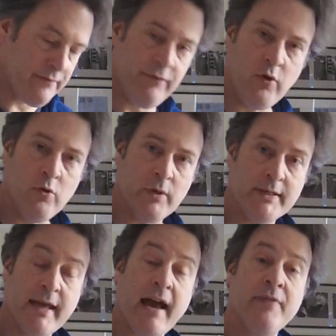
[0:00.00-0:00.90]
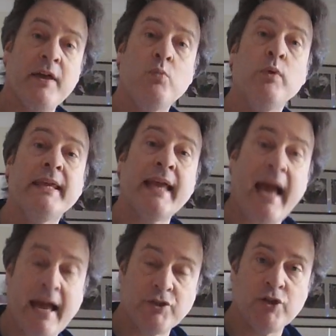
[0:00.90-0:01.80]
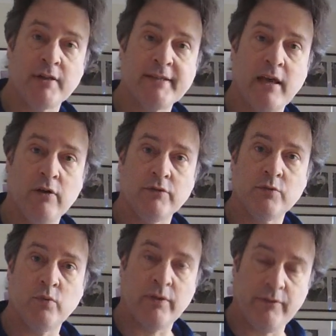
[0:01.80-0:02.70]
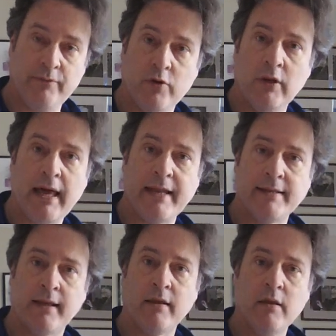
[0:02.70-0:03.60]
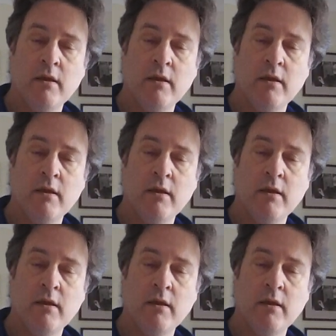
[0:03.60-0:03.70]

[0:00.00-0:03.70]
forward, and then we catch ourselves with the foot landing.